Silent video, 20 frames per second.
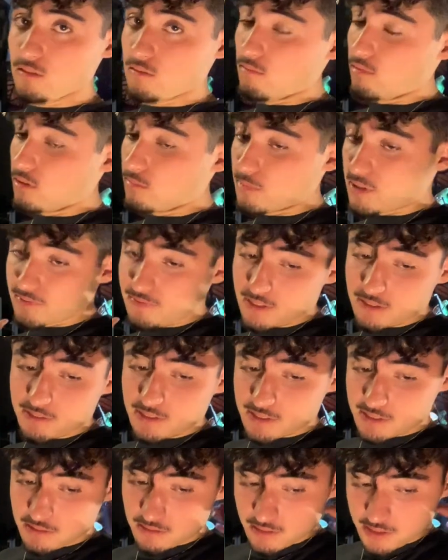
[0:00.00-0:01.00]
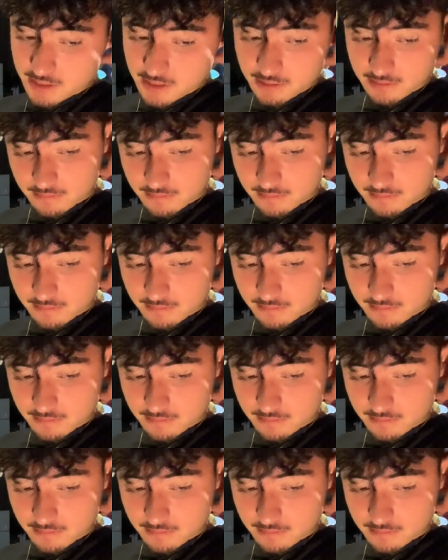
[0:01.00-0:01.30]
One of my favorite shoes.